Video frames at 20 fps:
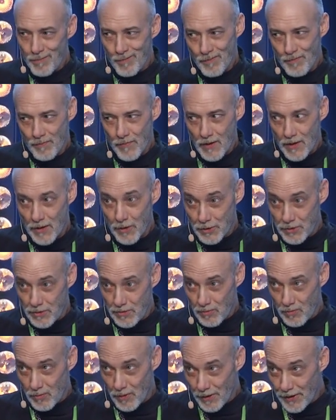He goes,
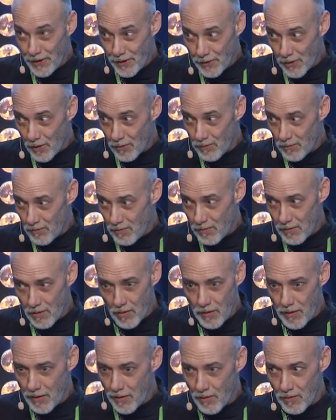really, you don't know? I
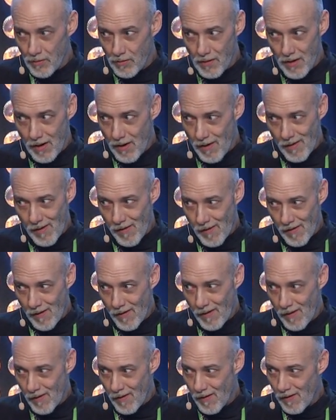go,
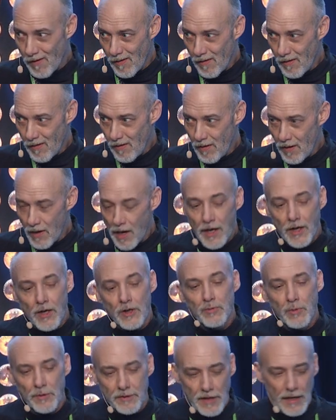He goes, well,
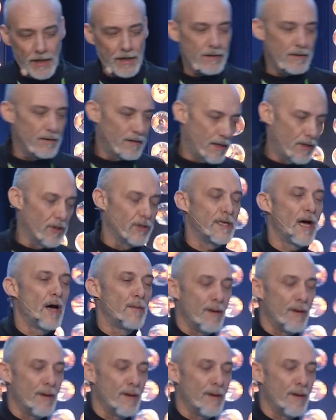how about